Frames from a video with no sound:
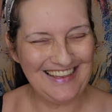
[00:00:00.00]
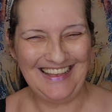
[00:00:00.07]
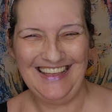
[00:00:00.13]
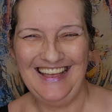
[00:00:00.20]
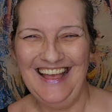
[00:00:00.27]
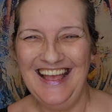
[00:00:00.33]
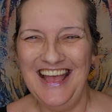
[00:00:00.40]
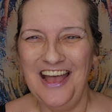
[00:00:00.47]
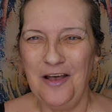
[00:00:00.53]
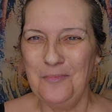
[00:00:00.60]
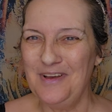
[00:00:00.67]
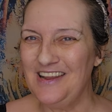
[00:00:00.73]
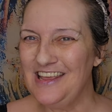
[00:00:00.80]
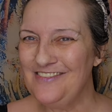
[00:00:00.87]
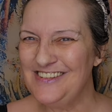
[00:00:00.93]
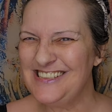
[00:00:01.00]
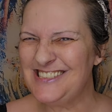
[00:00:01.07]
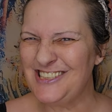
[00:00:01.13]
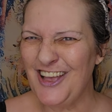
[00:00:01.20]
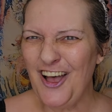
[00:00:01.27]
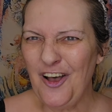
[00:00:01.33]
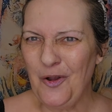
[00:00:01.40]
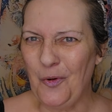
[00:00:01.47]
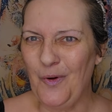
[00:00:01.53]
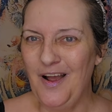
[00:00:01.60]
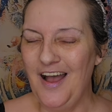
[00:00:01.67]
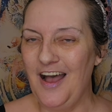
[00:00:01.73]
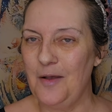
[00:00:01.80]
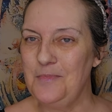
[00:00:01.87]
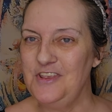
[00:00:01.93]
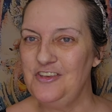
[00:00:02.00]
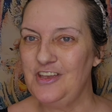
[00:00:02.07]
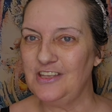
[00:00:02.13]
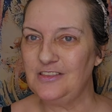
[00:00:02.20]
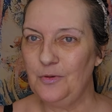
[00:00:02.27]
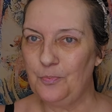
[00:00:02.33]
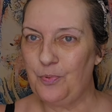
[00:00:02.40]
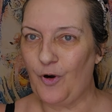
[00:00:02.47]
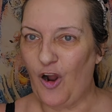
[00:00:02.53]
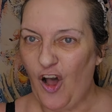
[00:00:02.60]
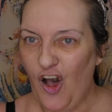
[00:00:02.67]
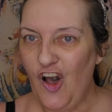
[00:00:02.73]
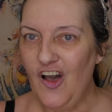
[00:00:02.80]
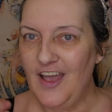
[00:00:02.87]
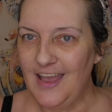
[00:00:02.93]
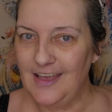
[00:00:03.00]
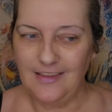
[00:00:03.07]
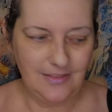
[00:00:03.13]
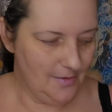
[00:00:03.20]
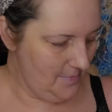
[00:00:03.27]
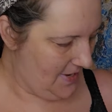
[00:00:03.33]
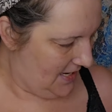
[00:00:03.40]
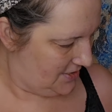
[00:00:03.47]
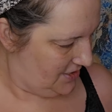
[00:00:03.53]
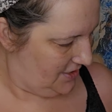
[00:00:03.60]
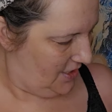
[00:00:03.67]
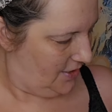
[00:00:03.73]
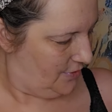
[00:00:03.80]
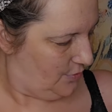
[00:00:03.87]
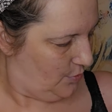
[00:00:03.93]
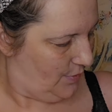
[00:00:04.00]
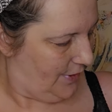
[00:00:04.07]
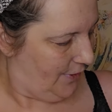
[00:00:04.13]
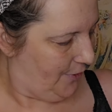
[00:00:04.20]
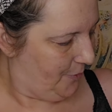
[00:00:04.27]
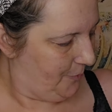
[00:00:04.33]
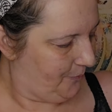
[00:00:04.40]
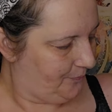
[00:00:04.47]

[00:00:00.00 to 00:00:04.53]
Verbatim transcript: but even so, I mean, you get the bra and the matching underwear.